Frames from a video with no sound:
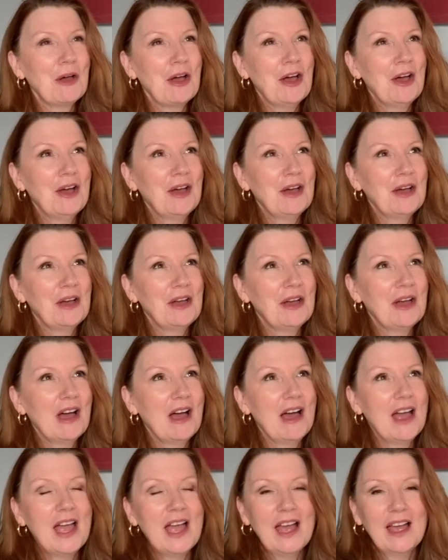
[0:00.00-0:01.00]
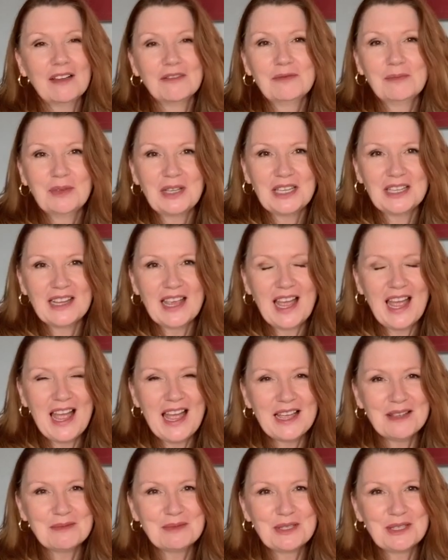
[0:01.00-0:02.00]
uh, I have been
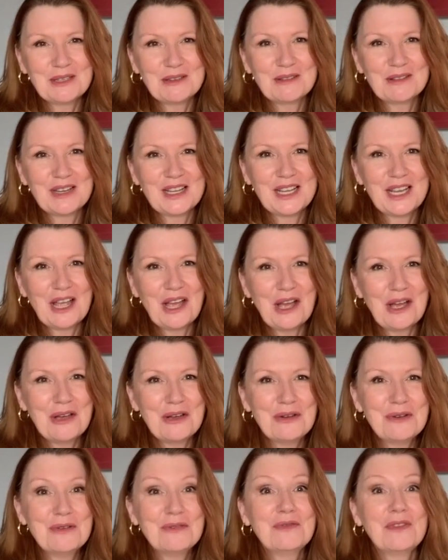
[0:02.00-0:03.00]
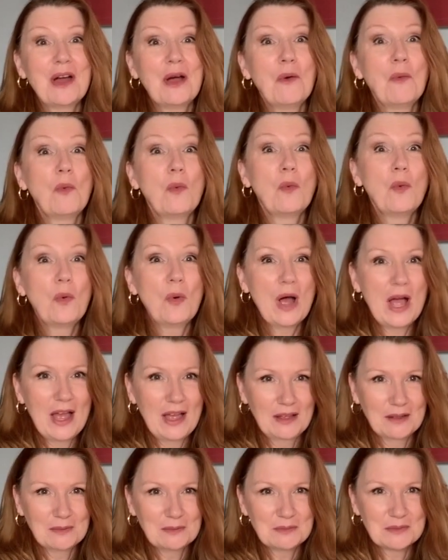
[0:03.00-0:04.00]
absolutely
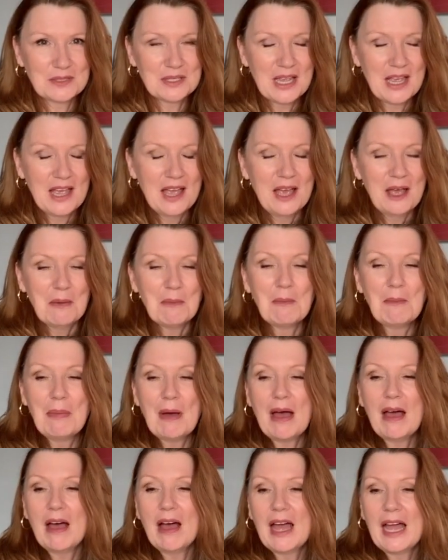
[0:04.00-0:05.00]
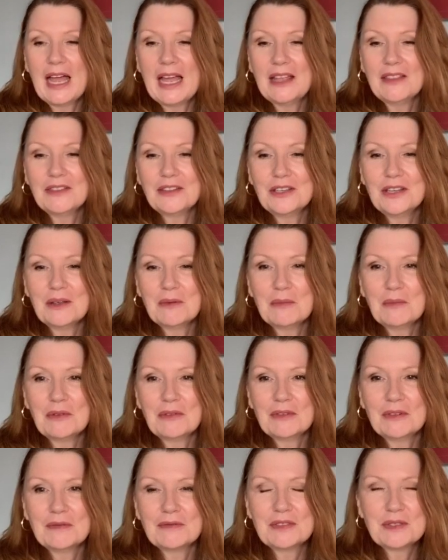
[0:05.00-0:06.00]
overwhelmed by the
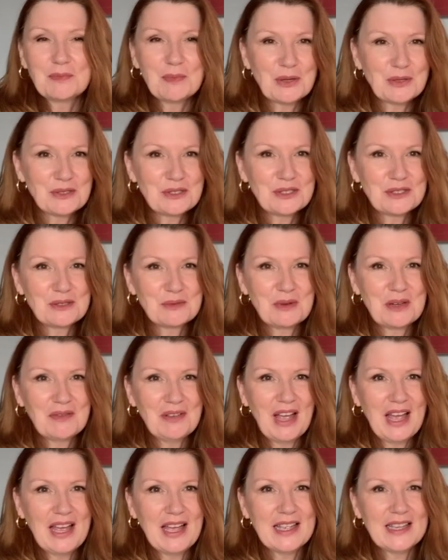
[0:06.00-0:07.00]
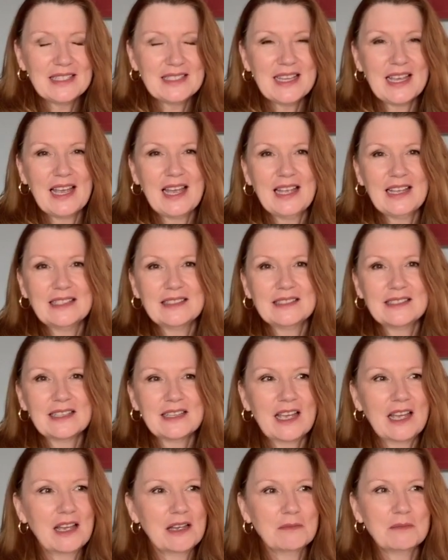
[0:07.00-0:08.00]
number of sponsors we've had and
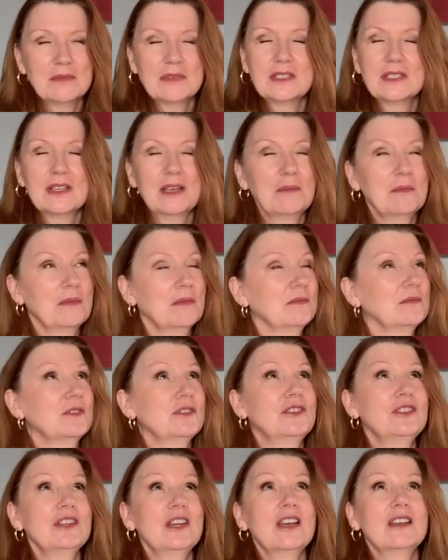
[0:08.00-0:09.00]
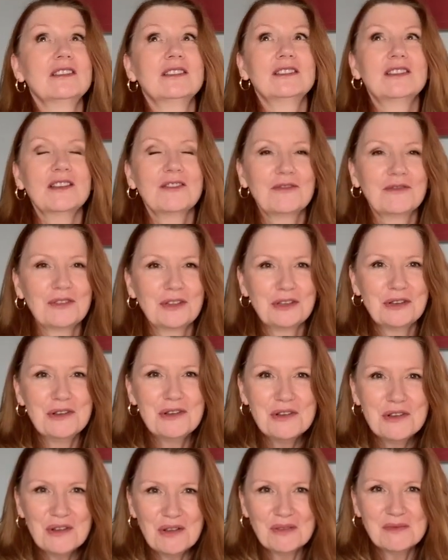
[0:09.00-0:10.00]
um, some just
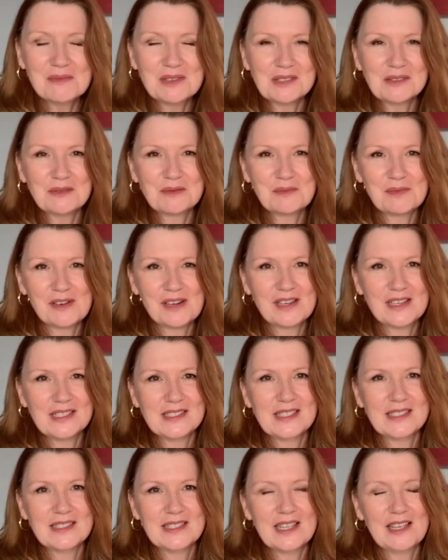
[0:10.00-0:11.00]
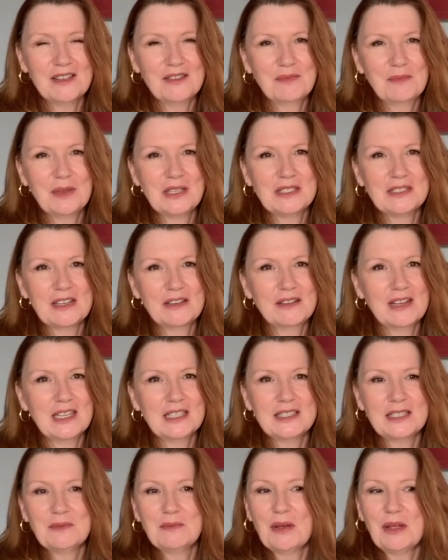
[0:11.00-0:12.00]
phenomenal prizes that have been
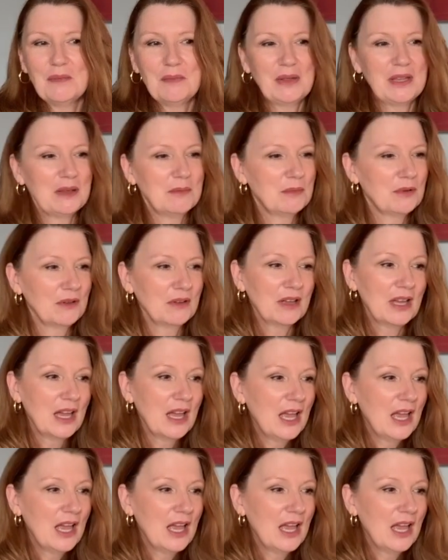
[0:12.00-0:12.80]
donated by people.